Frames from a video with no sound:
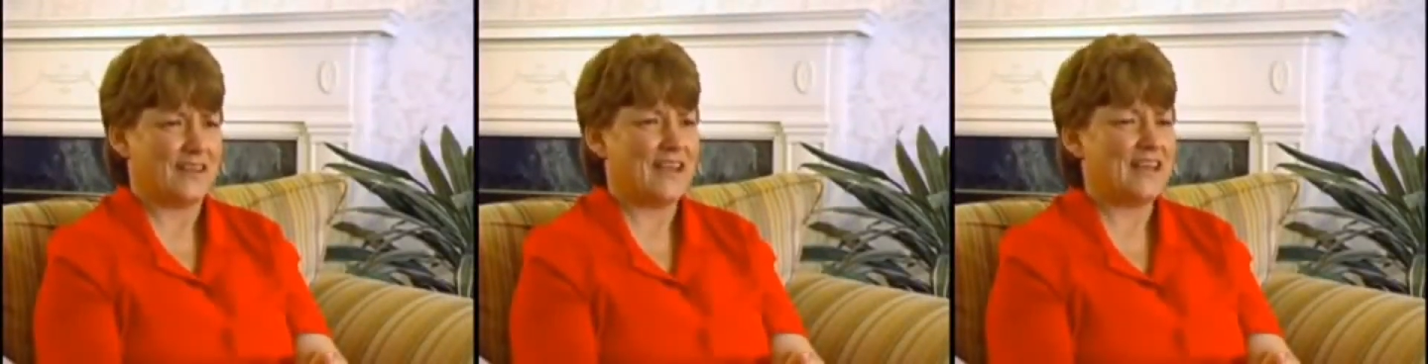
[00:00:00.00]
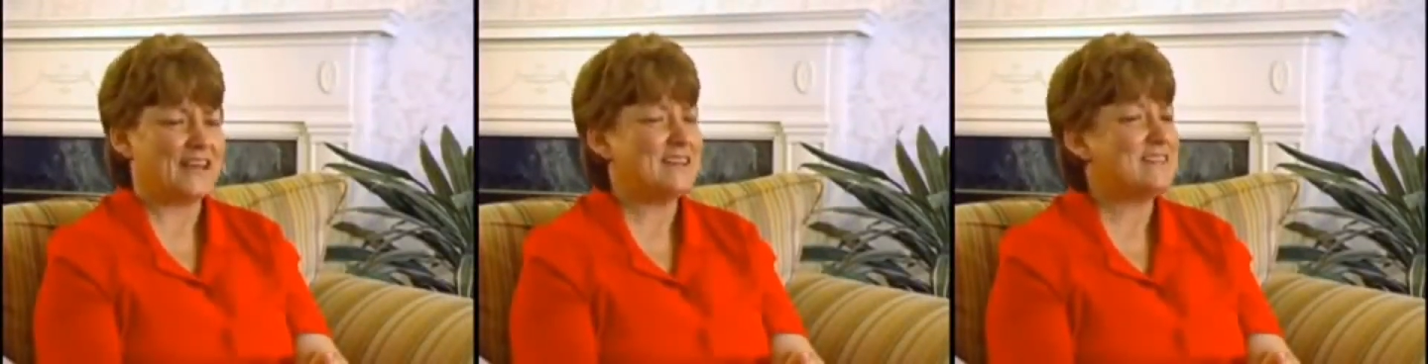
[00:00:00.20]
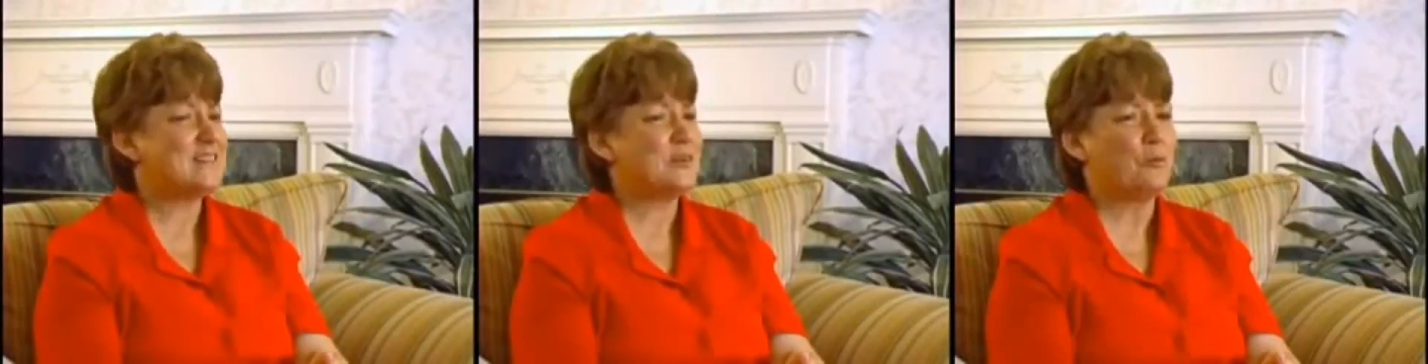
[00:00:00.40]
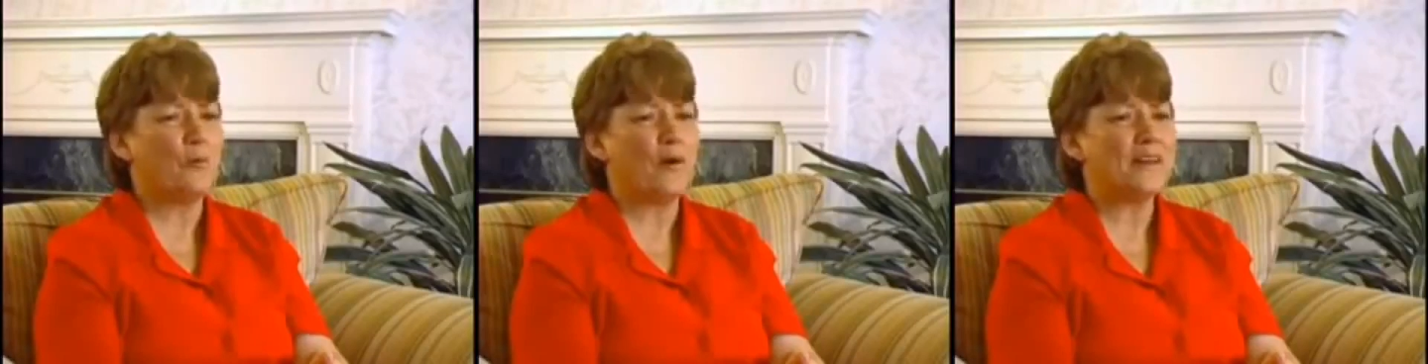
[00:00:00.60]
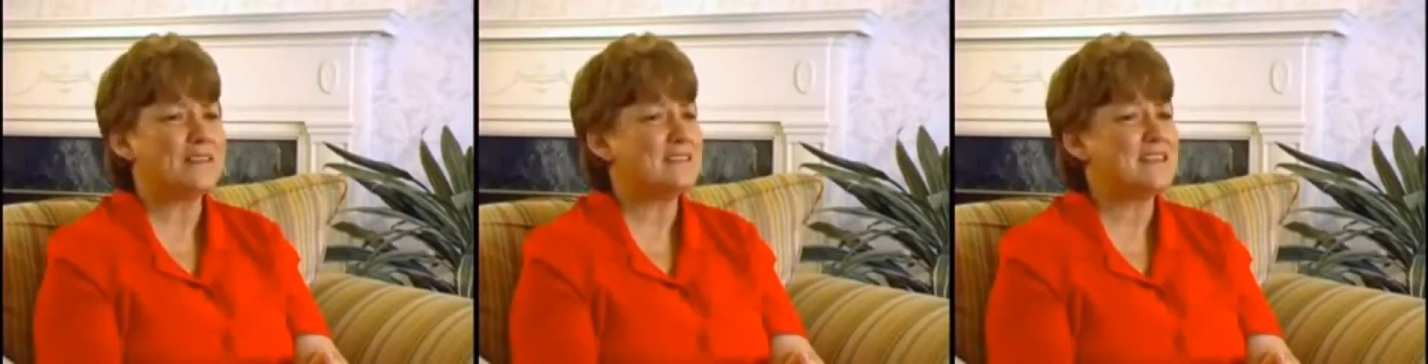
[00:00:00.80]
And I said,
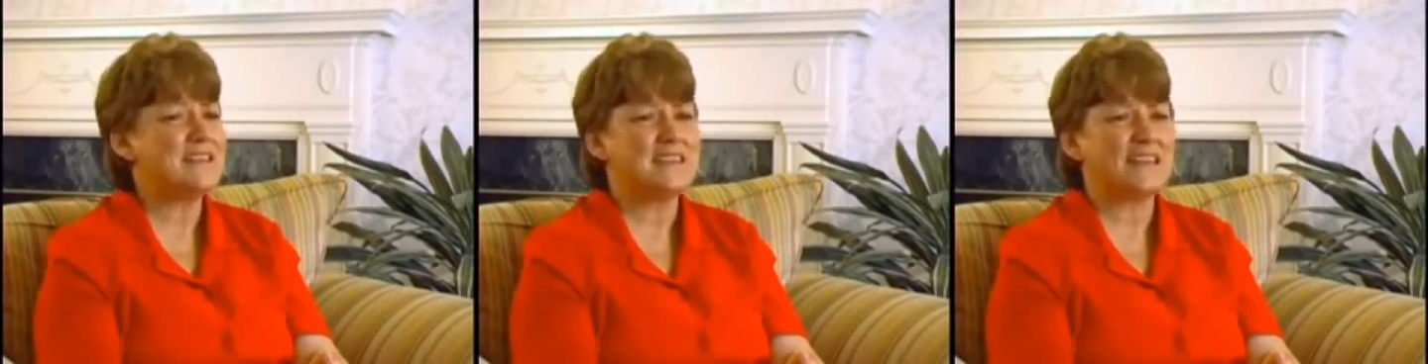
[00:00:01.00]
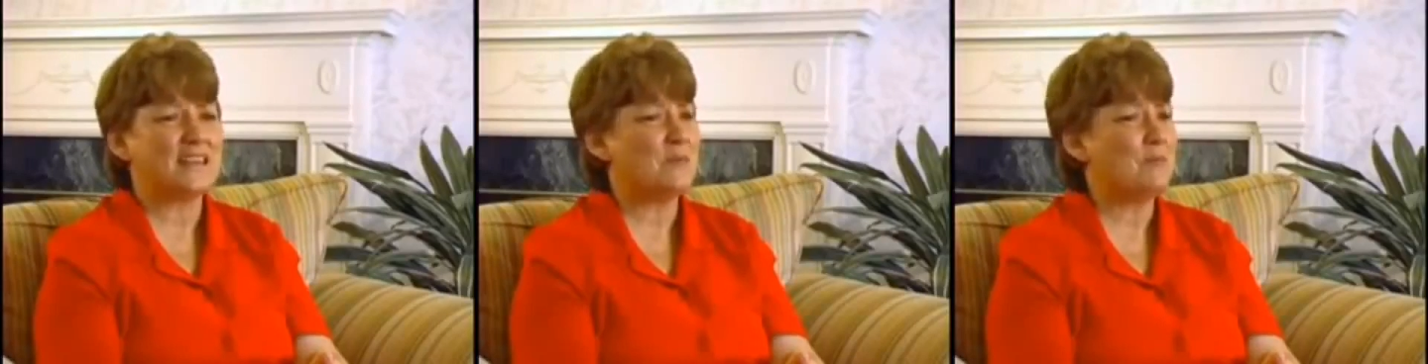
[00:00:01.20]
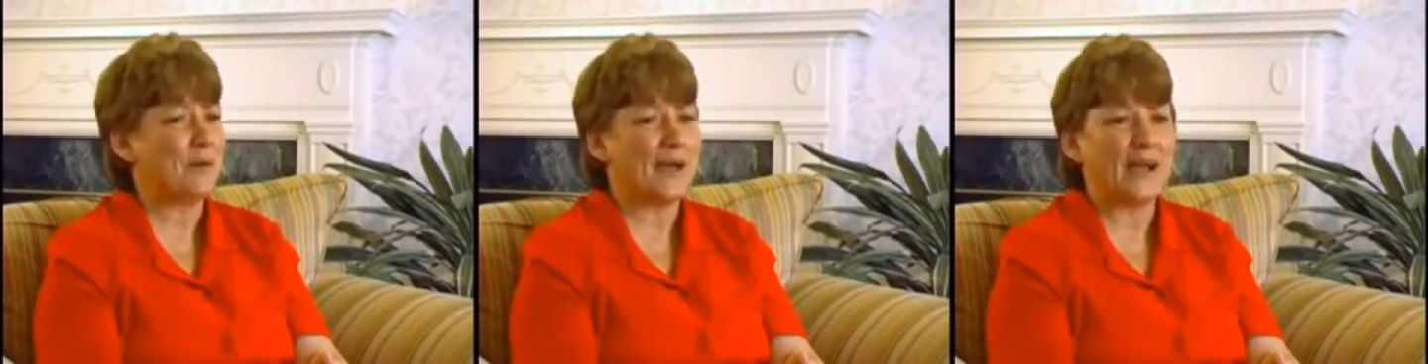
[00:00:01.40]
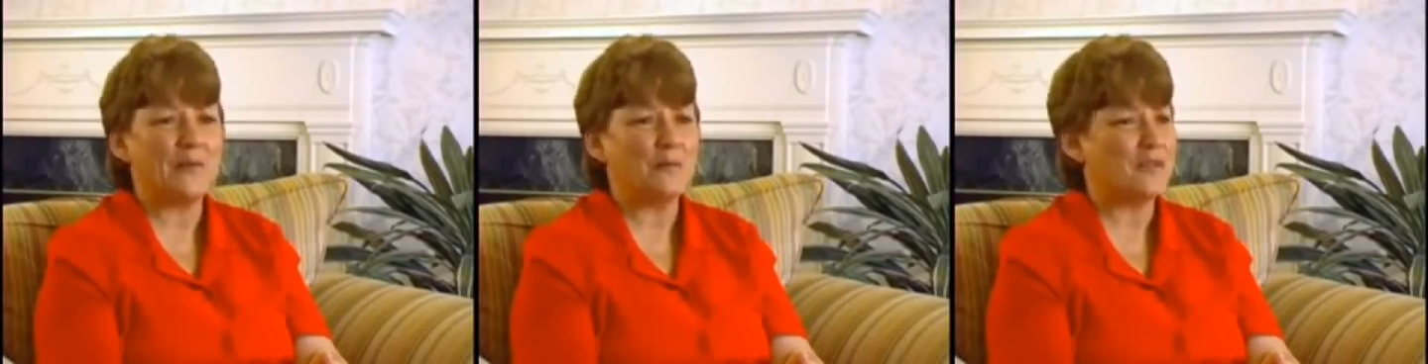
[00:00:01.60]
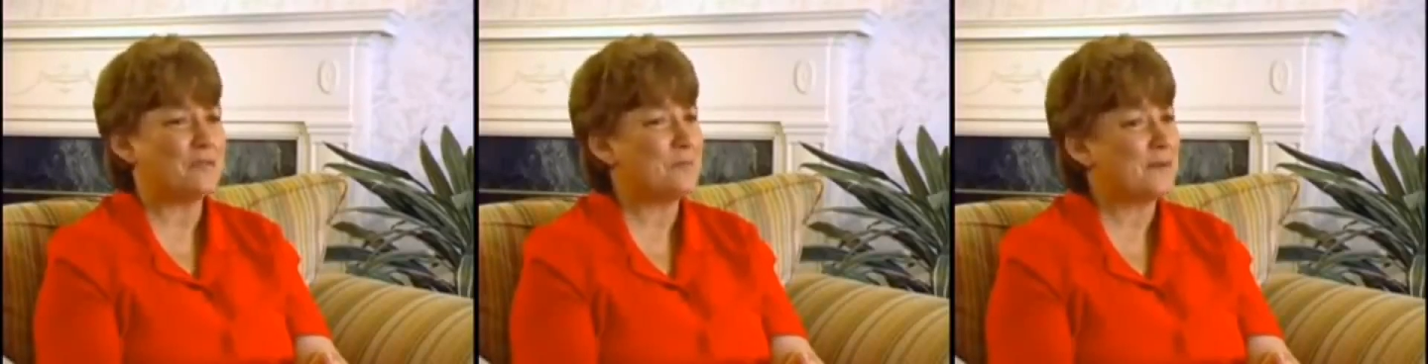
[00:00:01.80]
what is he getting
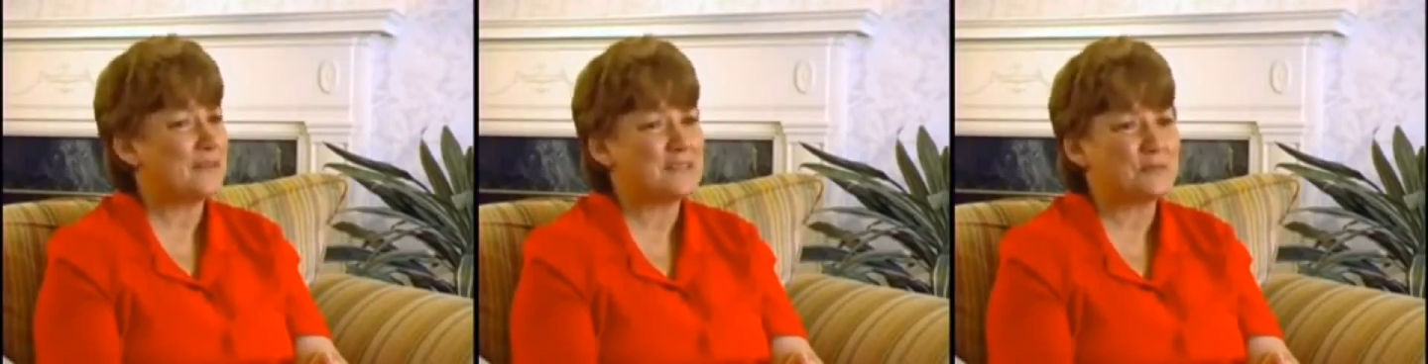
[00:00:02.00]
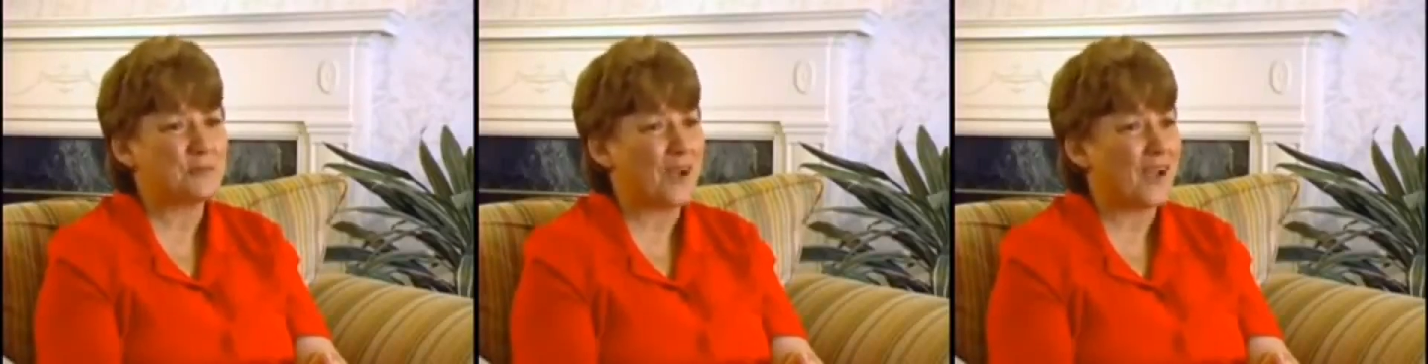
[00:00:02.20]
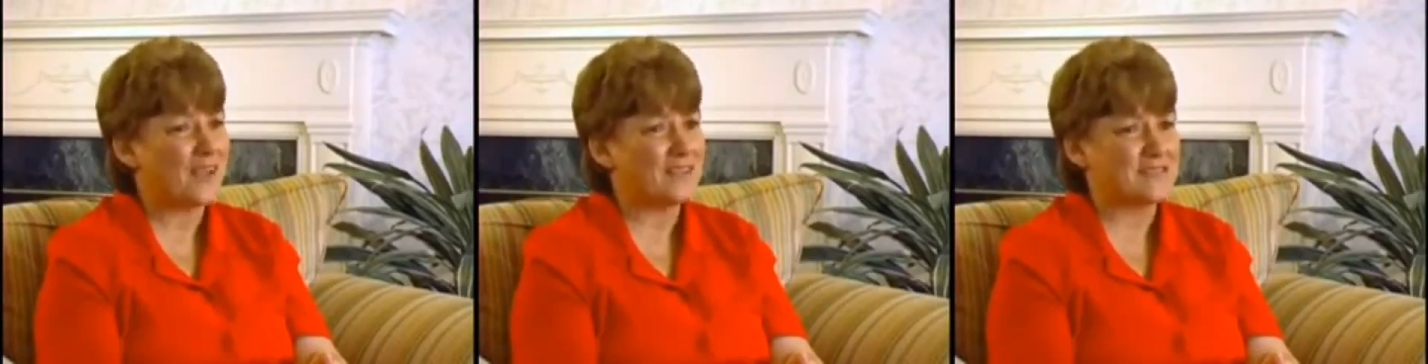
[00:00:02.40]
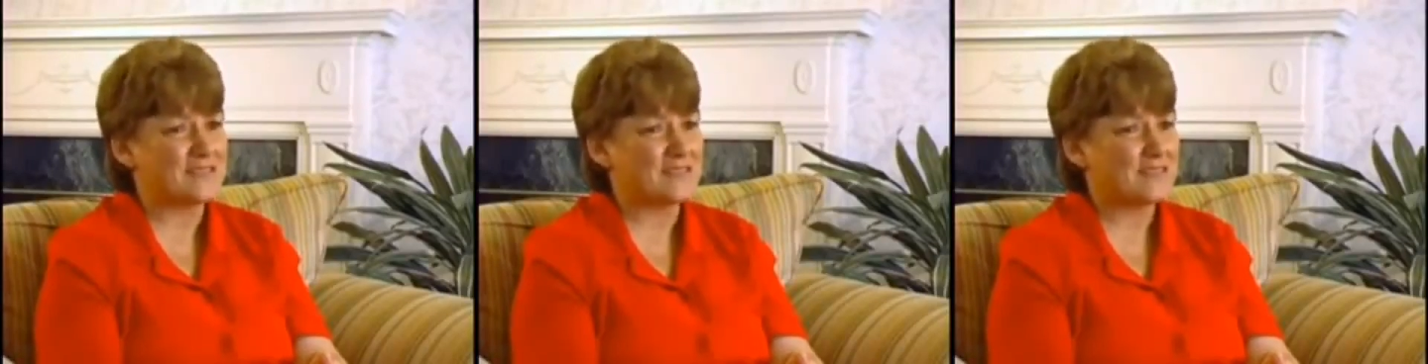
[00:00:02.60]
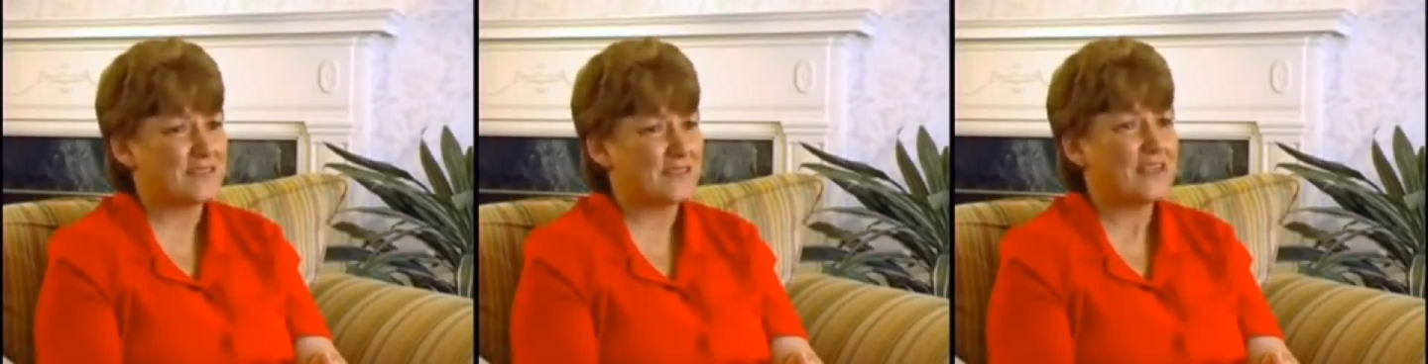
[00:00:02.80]
by with but his
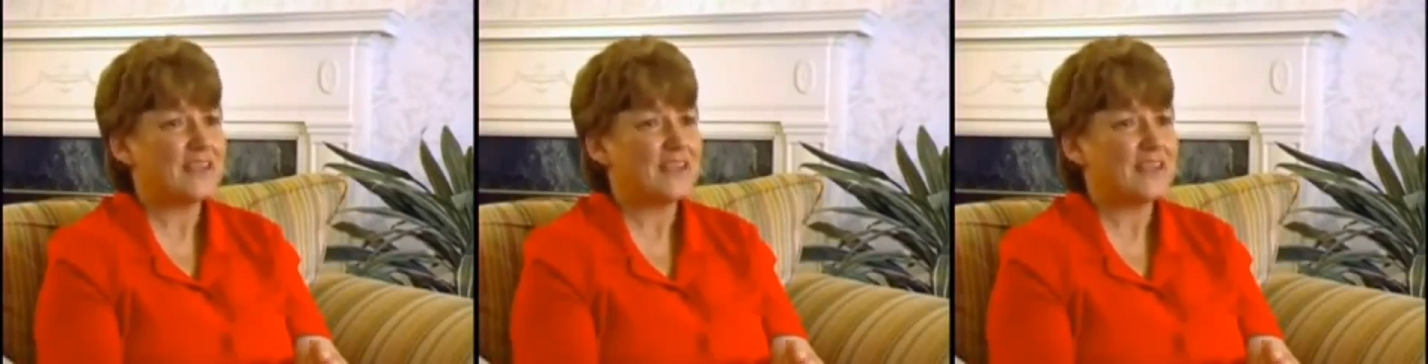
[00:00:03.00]
rights?